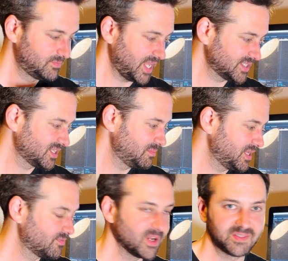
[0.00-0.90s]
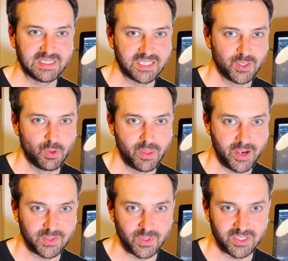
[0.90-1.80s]
that's going to be the first thing to do on
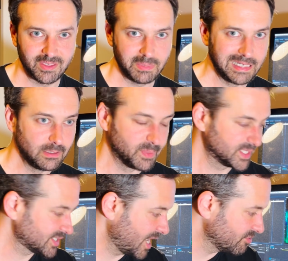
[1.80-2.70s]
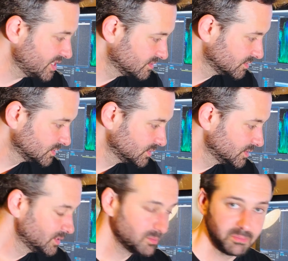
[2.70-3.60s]
those, which is going to be a little bit scary,
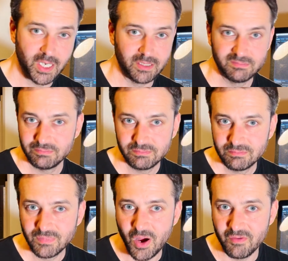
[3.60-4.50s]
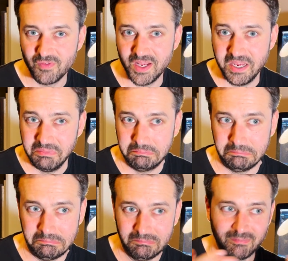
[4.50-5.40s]
but hopefully,
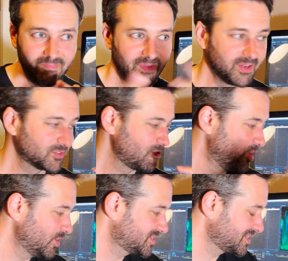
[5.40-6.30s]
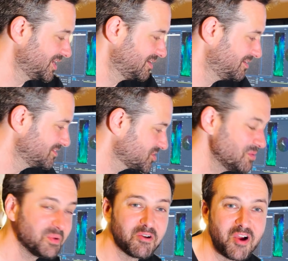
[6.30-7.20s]
fingers crossed, it
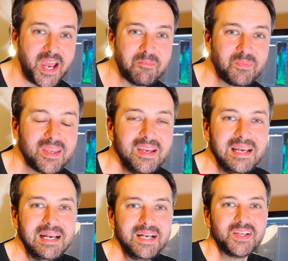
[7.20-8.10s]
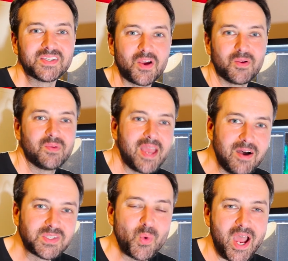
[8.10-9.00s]
should be all right. So
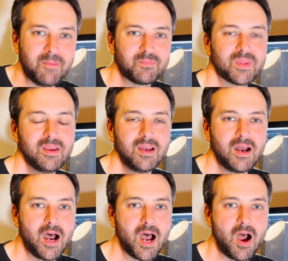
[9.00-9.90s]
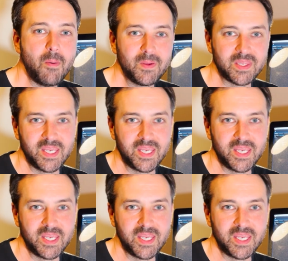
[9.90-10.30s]
elsewhere, up at